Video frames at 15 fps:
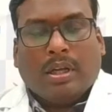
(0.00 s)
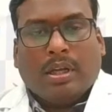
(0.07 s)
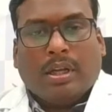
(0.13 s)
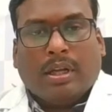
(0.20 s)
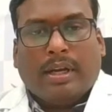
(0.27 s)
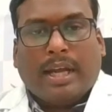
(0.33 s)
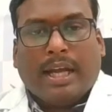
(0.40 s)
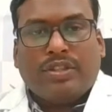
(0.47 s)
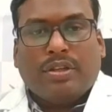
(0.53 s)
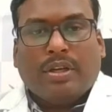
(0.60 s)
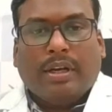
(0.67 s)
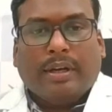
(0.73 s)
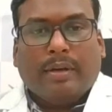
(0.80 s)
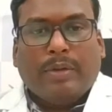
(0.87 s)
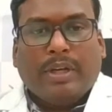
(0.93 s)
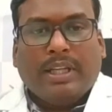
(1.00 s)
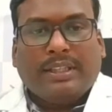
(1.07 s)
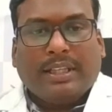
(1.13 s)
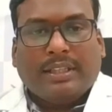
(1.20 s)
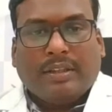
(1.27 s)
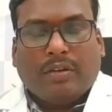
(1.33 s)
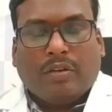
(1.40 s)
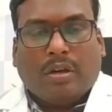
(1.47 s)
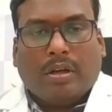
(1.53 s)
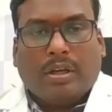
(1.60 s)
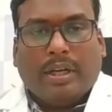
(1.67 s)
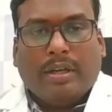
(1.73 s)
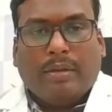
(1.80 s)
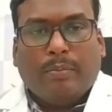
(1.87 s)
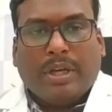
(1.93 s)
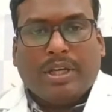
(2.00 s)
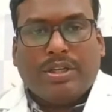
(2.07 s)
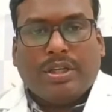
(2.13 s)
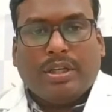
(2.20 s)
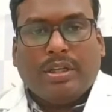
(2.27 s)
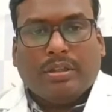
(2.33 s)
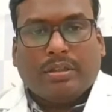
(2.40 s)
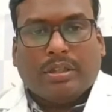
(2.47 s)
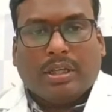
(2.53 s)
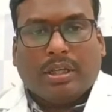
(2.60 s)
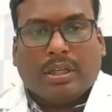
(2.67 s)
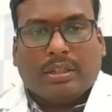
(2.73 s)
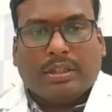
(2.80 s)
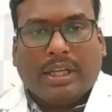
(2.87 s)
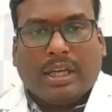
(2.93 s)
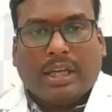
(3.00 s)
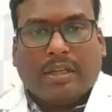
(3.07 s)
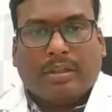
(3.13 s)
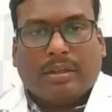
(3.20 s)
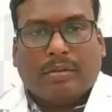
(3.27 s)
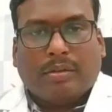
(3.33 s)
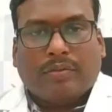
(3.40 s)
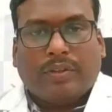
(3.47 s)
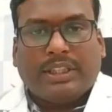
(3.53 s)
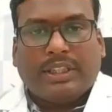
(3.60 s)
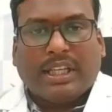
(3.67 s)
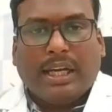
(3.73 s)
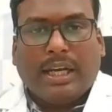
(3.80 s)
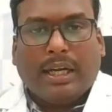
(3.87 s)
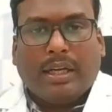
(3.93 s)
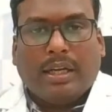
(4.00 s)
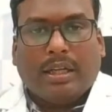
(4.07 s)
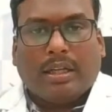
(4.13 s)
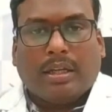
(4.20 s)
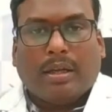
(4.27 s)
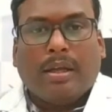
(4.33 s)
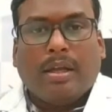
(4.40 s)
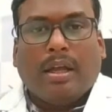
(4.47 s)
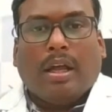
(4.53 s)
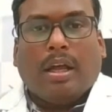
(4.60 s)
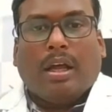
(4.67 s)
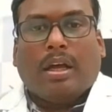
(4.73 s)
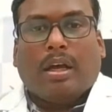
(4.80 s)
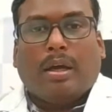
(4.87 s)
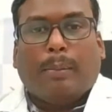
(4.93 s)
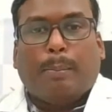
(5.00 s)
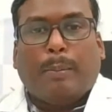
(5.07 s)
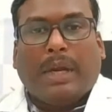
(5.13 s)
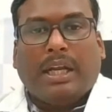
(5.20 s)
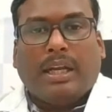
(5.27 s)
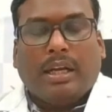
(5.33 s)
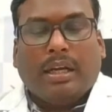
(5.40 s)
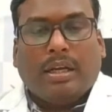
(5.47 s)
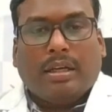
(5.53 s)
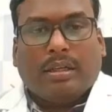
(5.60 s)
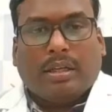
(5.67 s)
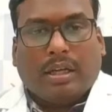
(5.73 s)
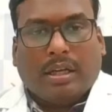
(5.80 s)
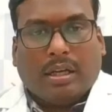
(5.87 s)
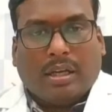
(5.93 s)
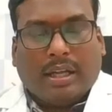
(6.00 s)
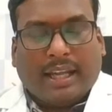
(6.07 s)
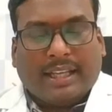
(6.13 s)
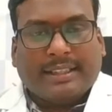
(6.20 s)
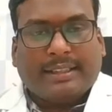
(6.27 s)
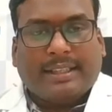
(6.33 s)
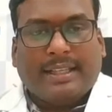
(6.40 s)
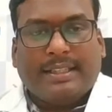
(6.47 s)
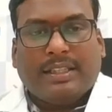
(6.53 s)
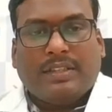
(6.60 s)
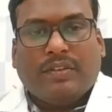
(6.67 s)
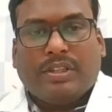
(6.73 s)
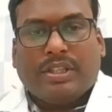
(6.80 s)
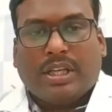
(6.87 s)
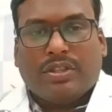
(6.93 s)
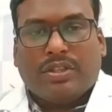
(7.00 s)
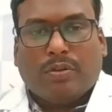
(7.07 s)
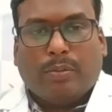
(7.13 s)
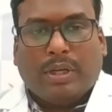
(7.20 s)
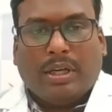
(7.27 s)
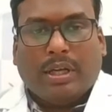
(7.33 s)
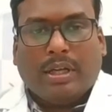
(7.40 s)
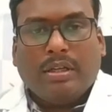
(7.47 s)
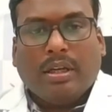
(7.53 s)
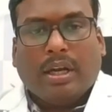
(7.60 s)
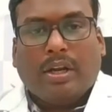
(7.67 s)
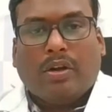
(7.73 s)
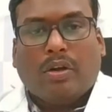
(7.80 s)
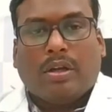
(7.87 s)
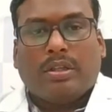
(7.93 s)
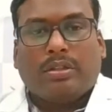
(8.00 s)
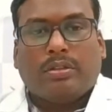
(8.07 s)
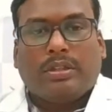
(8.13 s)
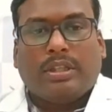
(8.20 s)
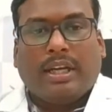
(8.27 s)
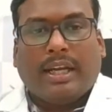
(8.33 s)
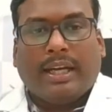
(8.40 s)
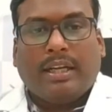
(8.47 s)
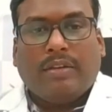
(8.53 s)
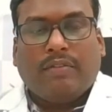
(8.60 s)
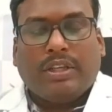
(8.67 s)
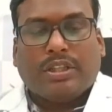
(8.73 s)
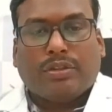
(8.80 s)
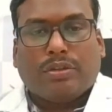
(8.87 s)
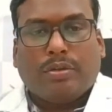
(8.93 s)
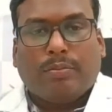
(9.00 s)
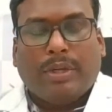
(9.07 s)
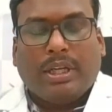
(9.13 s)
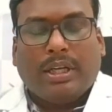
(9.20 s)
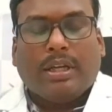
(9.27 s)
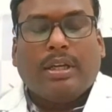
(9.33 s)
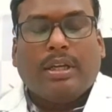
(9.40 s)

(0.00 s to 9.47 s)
Natural remedies, as I have already mentioned, they are the physical and mental exercises which has to be done, and also the diet which could be